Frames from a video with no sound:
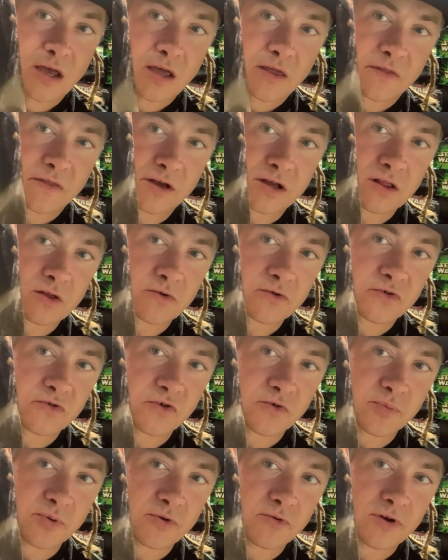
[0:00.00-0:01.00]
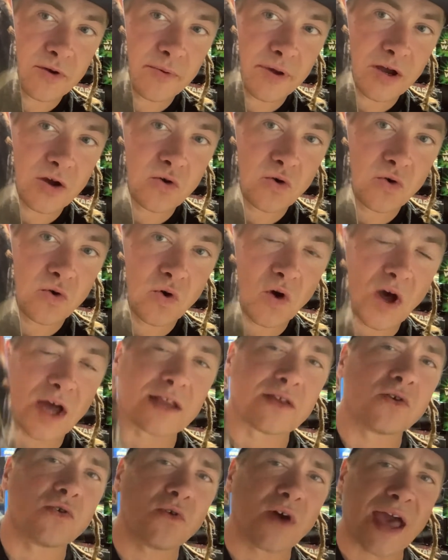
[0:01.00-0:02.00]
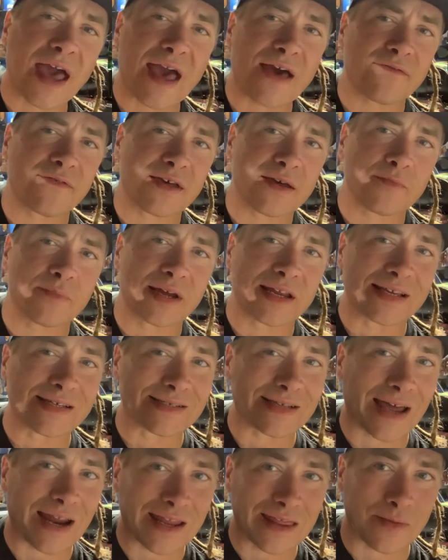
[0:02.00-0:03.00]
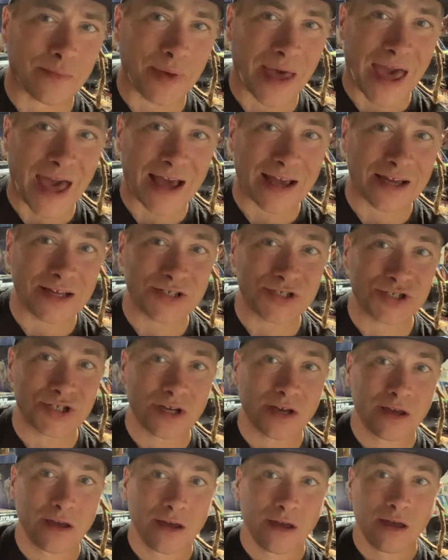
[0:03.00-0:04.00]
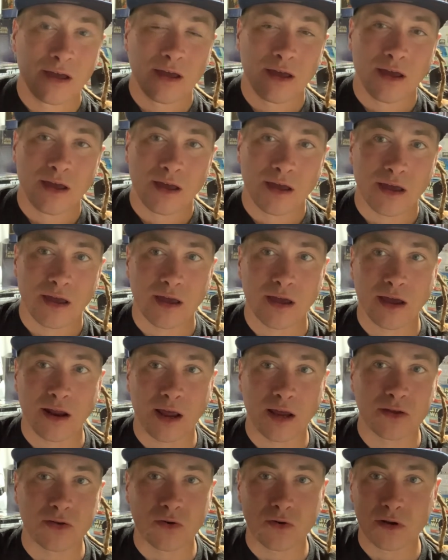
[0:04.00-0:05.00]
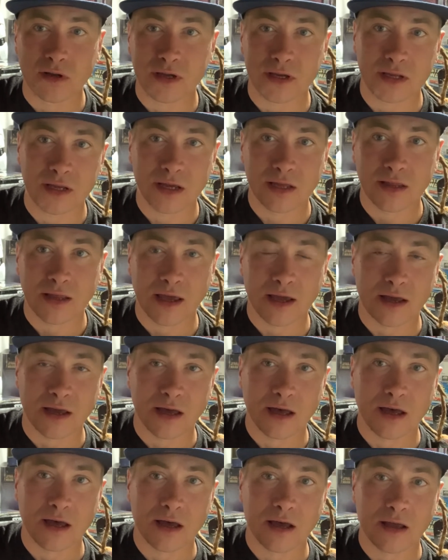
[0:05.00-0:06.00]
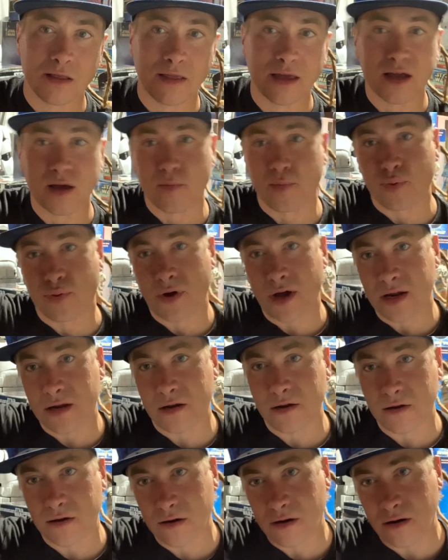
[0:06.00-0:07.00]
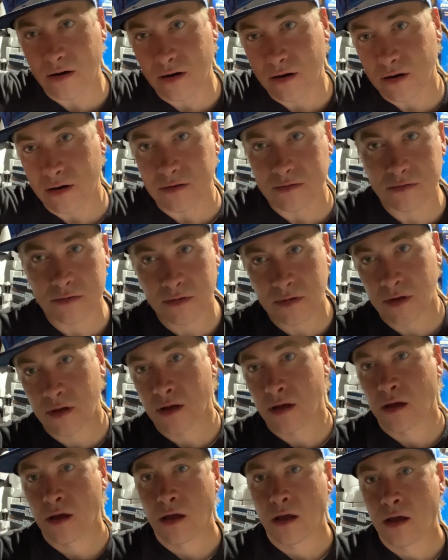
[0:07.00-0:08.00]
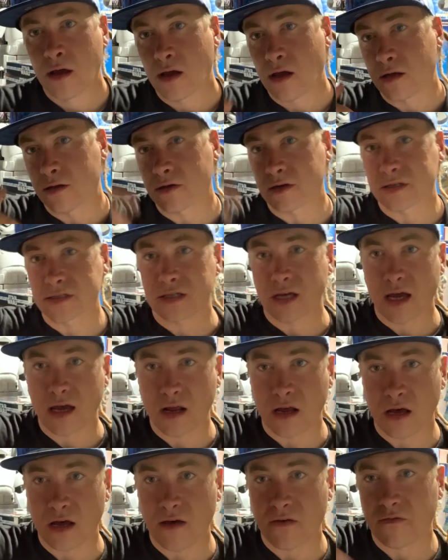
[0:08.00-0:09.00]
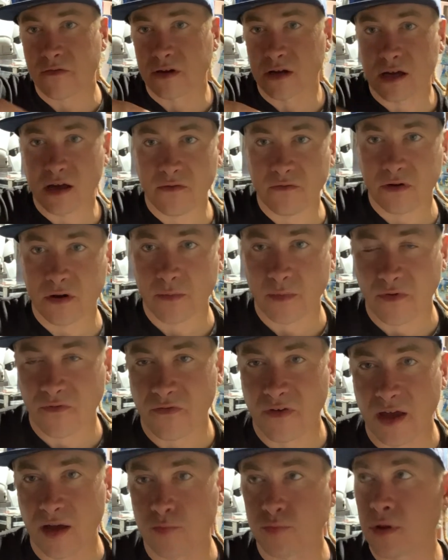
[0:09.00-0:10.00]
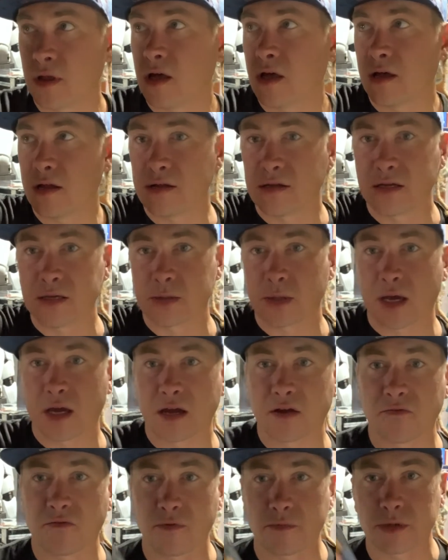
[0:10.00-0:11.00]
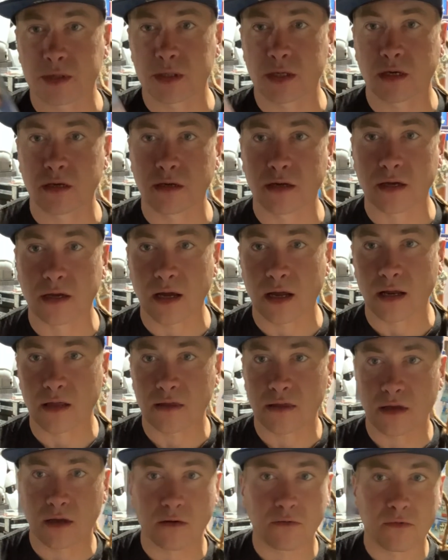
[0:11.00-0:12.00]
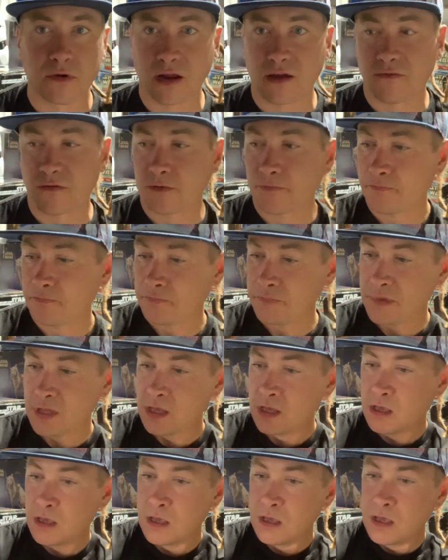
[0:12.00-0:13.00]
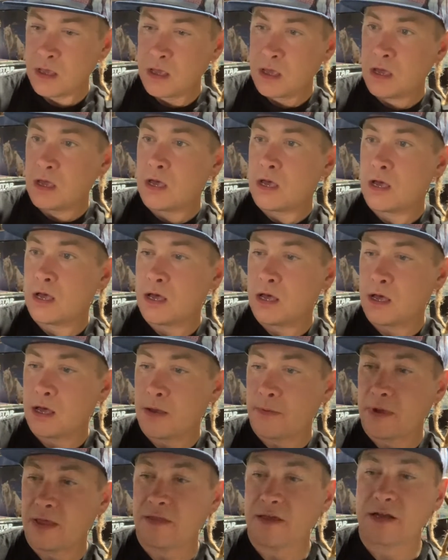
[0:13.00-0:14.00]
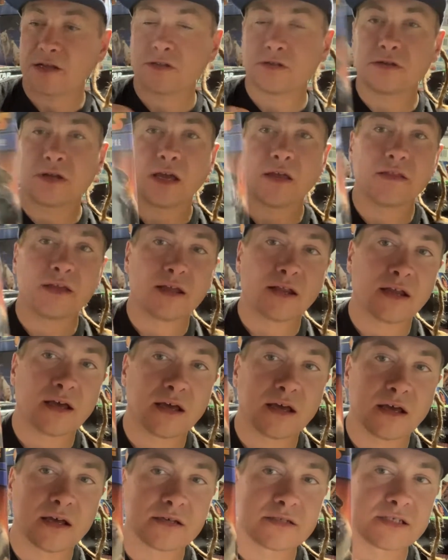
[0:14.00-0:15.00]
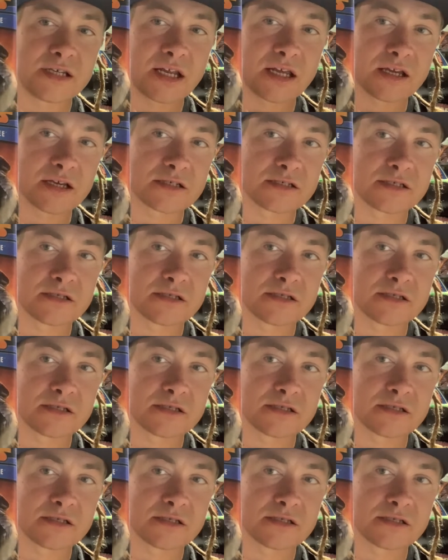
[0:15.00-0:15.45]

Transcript: The Clone Trooper would have been cool. I do have him, but he's out of the package. And I totally did like a Predator. I took his head off and covered him in fake blood, and he's hanging from the ceiling, kind of thing. Whatever. And then Sidious,